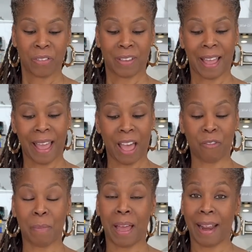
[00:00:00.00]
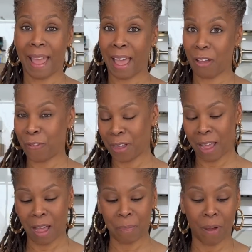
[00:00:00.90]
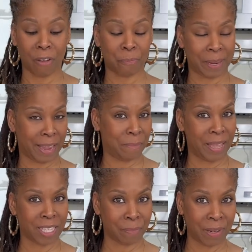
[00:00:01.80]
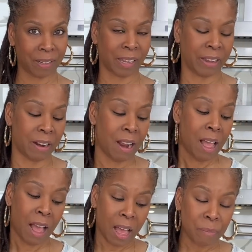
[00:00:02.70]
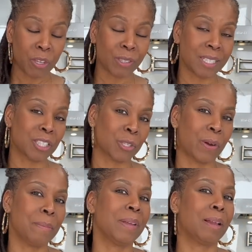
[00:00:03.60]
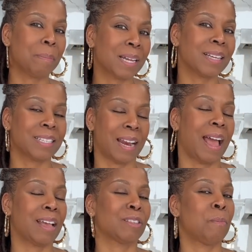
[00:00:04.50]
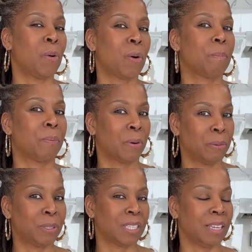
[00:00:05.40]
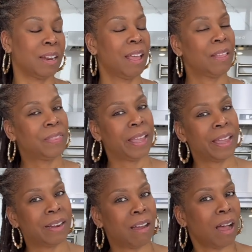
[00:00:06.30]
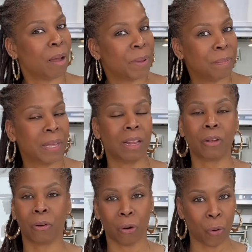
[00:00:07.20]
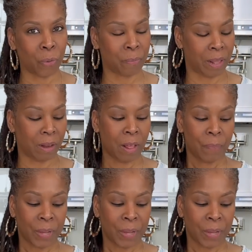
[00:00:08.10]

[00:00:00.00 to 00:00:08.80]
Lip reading: So I have about a half a cup of plant-based milk here. I'm using soy milk because it has more protein than almond milk or oat milk.